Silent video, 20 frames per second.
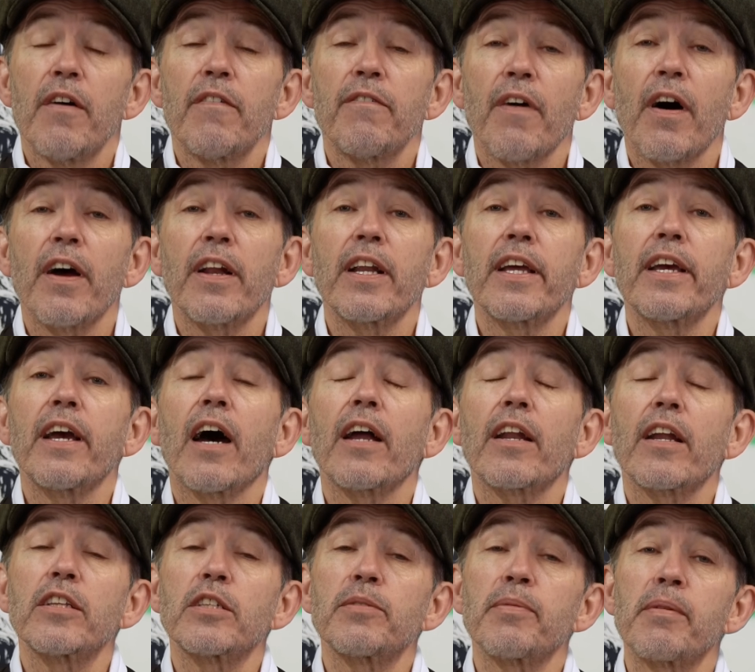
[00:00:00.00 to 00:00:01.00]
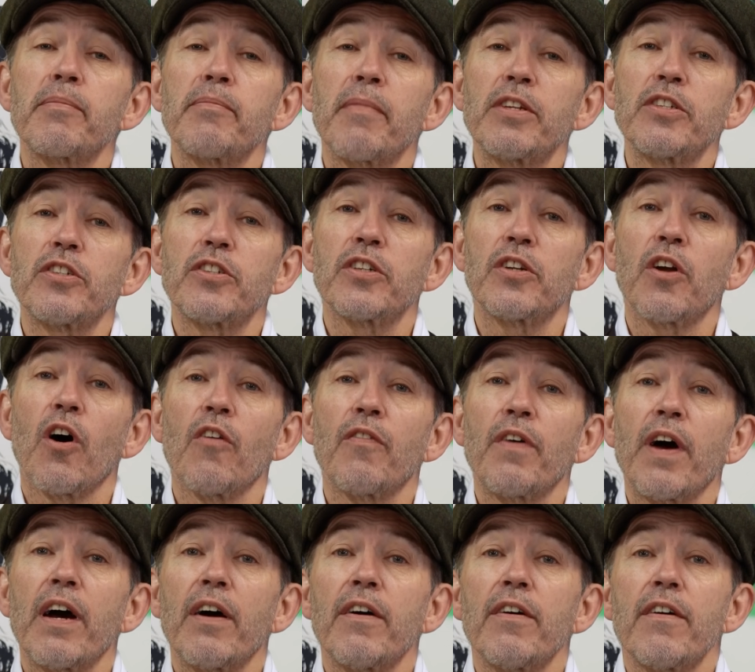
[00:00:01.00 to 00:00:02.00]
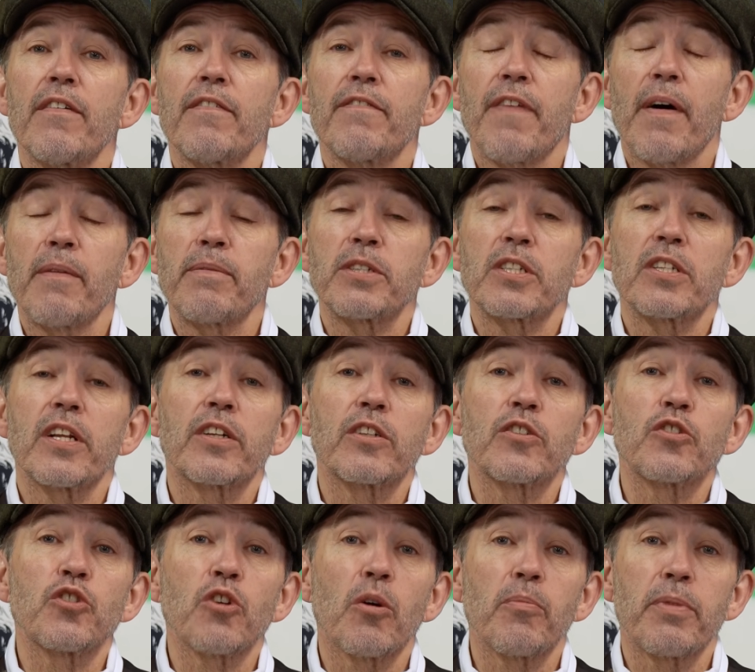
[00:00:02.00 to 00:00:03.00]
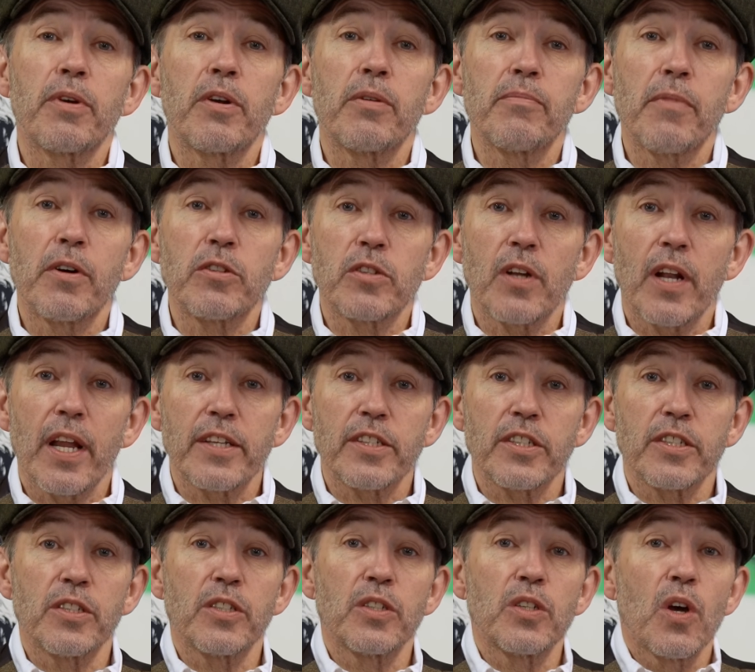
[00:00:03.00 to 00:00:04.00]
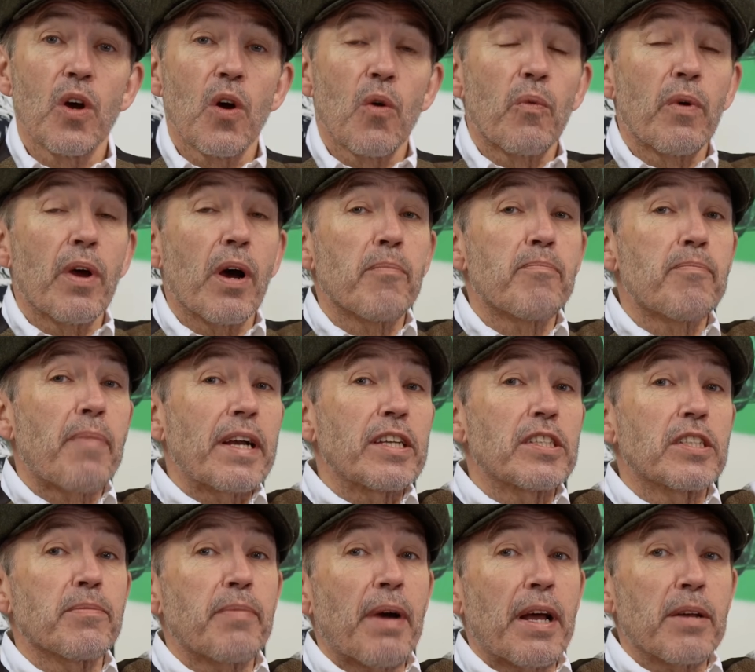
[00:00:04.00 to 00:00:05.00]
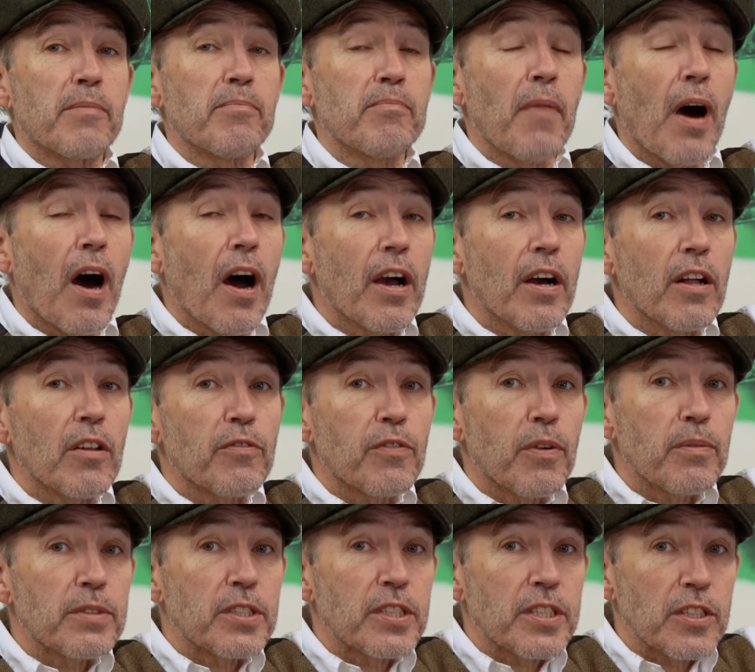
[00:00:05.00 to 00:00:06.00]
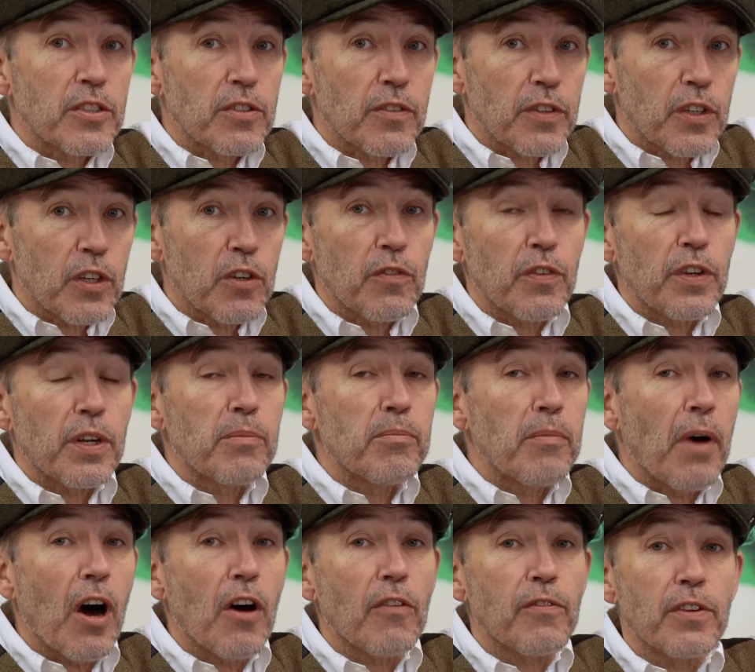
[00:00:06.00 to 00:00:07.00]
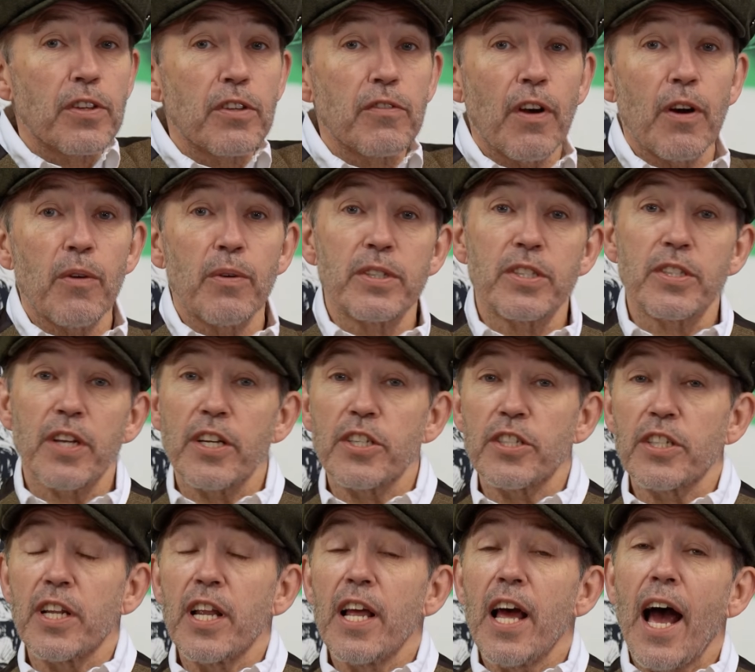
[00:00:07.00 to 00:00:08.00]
Finally, I'd like to make mention of our fabulous little shop here at Motolegends. We are based about a mile from the centre of Guildford, a mile from the railway station.